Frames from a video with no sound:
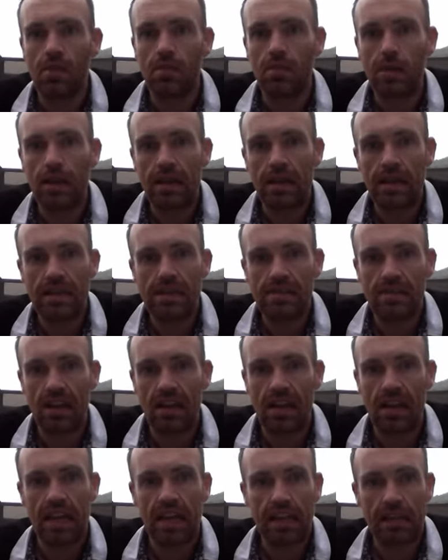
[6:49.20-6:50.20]
please uh,
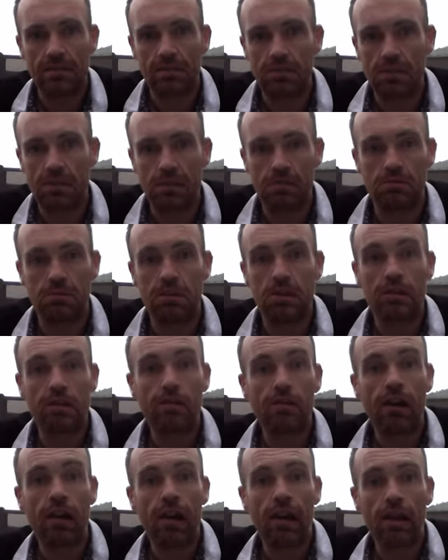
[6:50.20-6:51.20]
hit
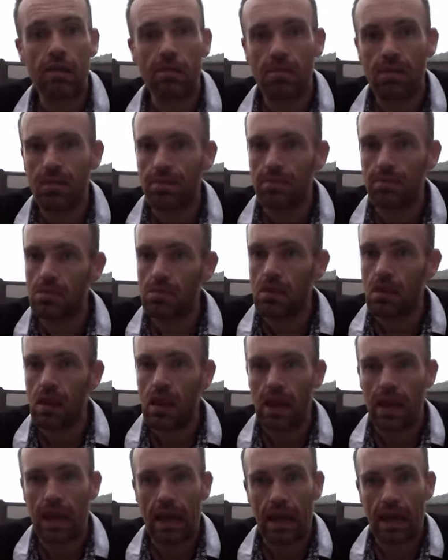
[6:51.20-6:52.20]
subscribe
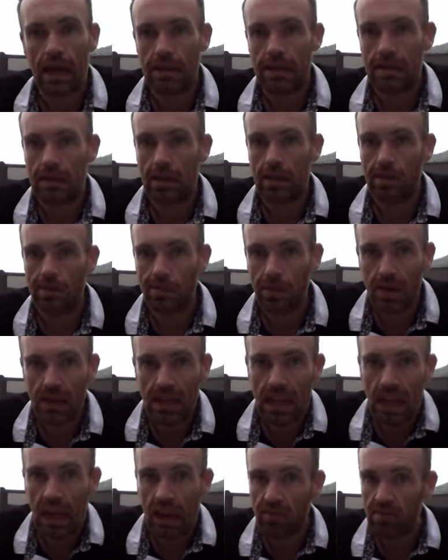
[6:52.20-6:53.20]
and uh, be
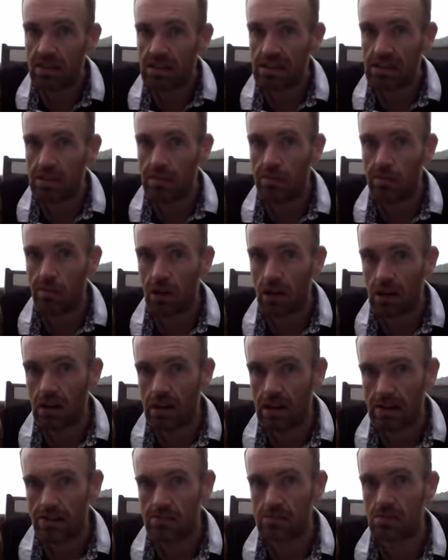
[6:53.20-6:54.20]
careful in the
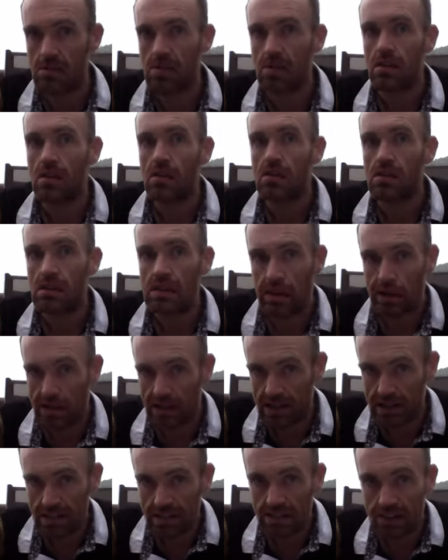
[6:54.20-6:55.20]
markets. There are
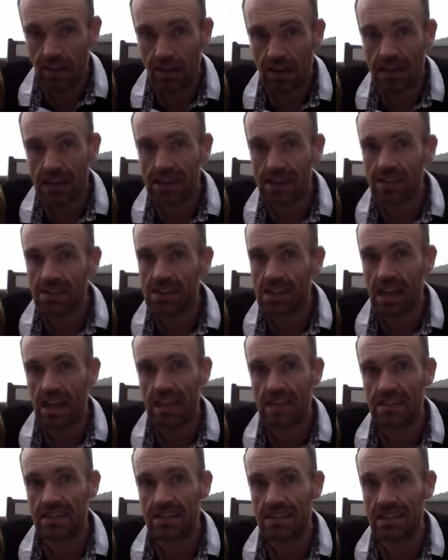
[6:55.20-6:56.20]
exciting
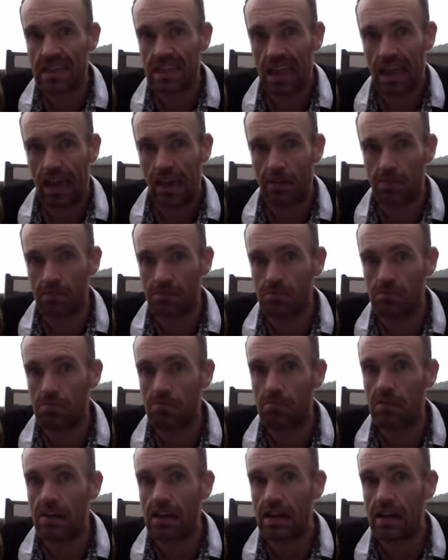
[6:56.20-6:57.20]
things going to happen,
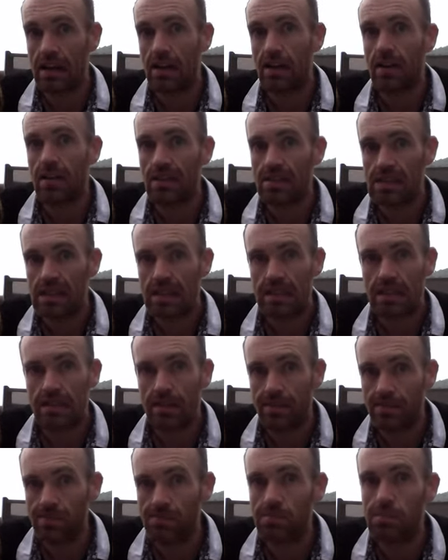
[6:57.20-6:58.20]
really. There's
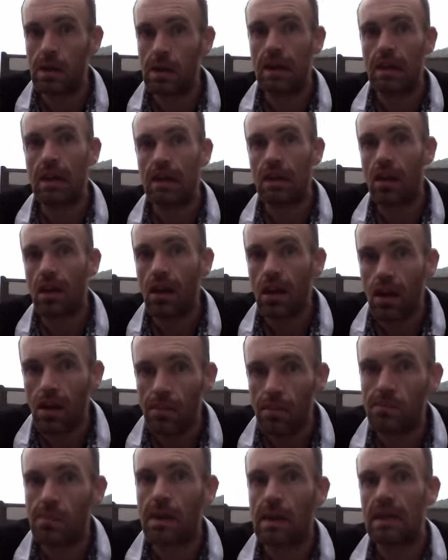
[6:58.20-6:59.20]
some big,
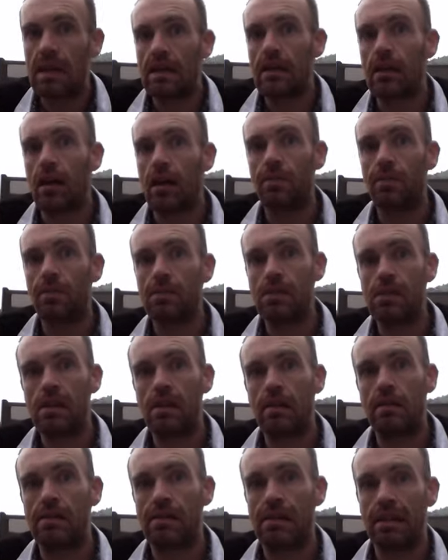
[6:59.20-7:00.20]
big
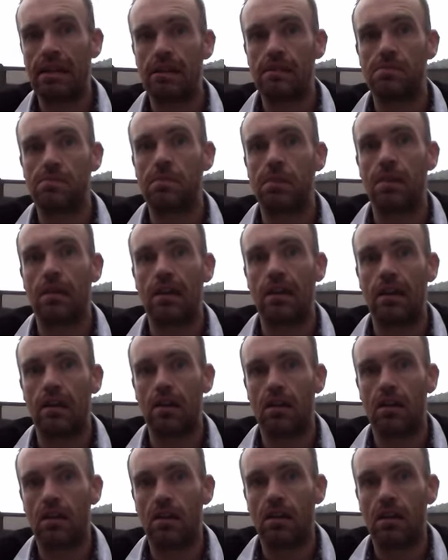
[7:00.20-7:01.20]
opportunities. But
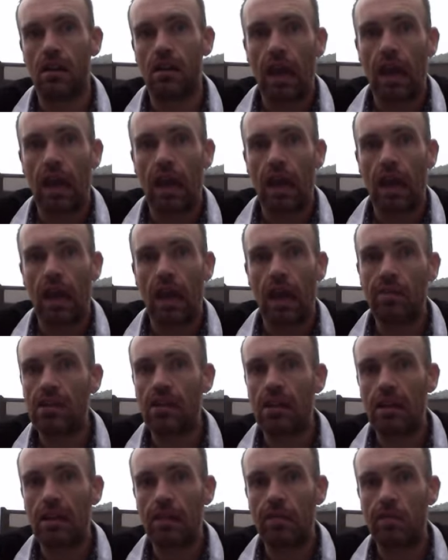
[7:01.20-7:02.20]
uh, have a
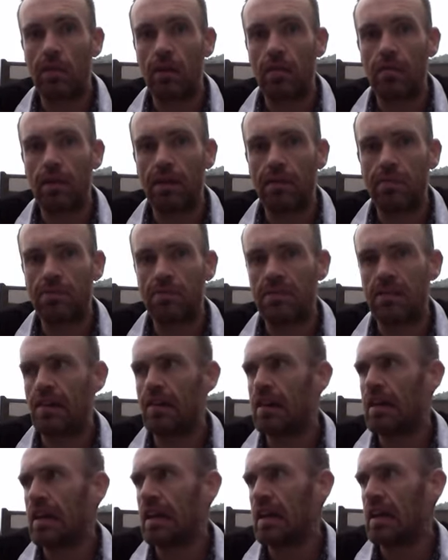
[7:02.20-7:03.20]
look at my
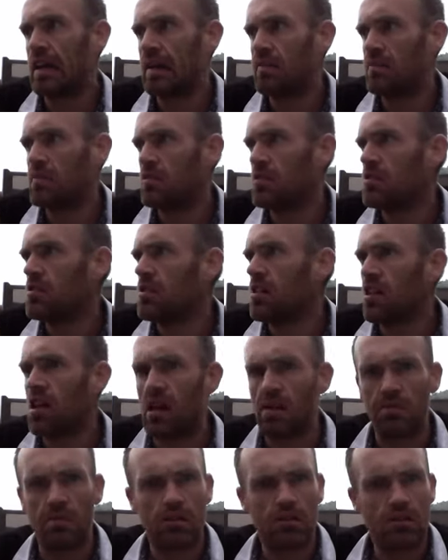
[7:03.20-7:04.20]
website. Um,
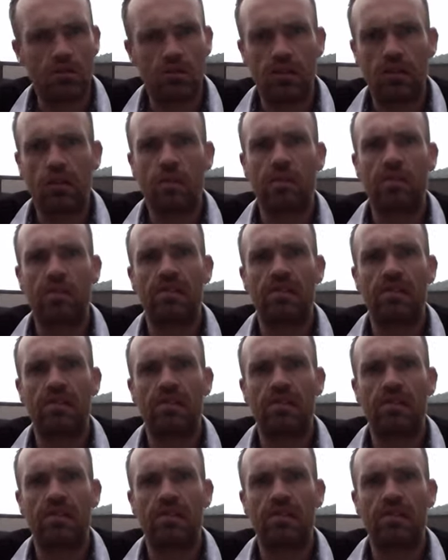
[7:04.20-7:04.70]
I'm not sure